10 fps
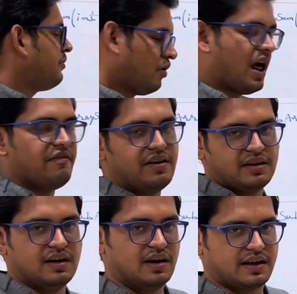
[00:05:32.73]
on having
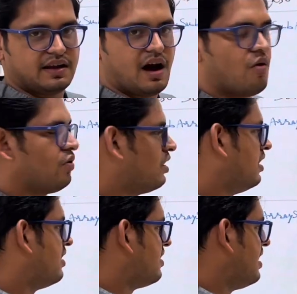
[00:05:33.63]
a
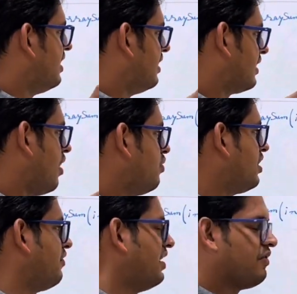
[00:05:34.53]
counter
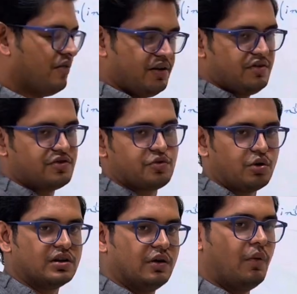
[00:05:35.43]
where we
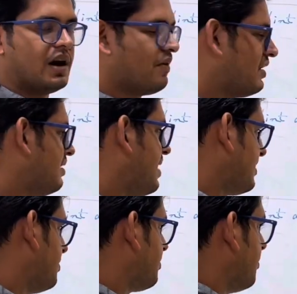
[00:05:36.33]
stored the whatever the
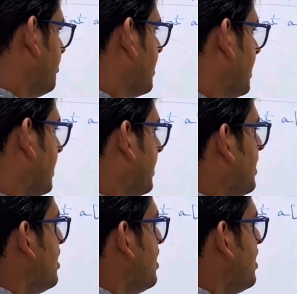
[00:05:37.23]
maximum sum we are getting.